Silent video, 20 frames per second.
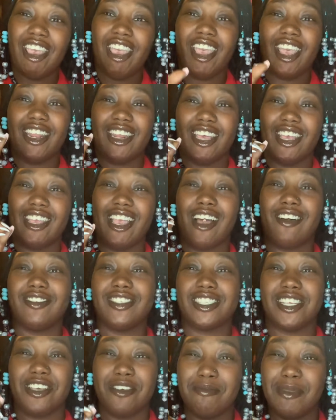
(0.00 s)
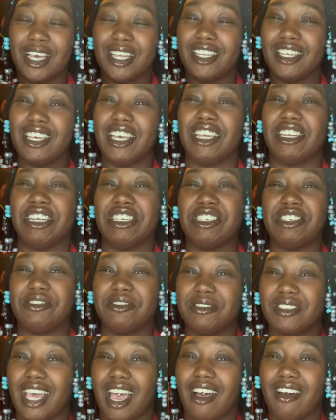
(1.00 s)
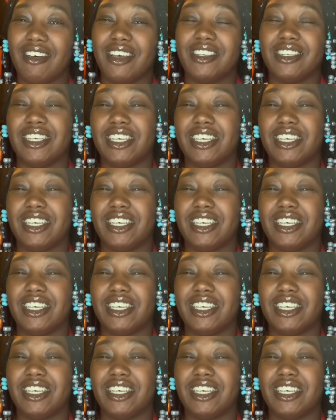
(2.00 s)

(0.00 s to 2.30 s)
and that y'all was emailing, and that you thought